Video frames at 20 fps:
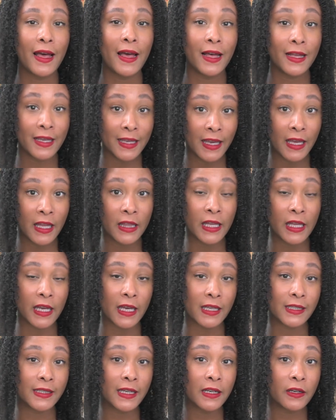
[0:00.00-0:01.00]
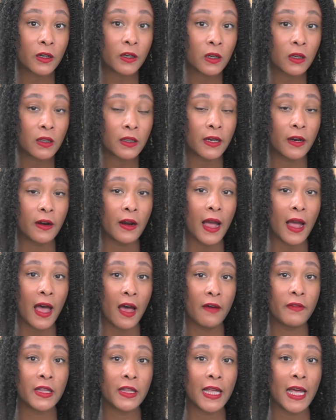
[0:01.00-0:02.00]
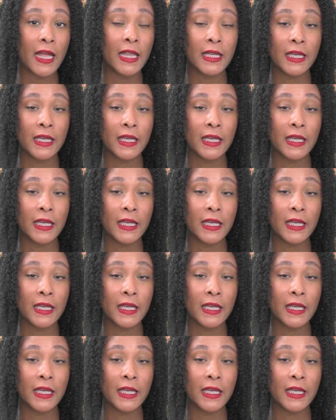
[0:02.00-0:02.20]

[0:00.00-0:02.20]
again, like I said earlier, having that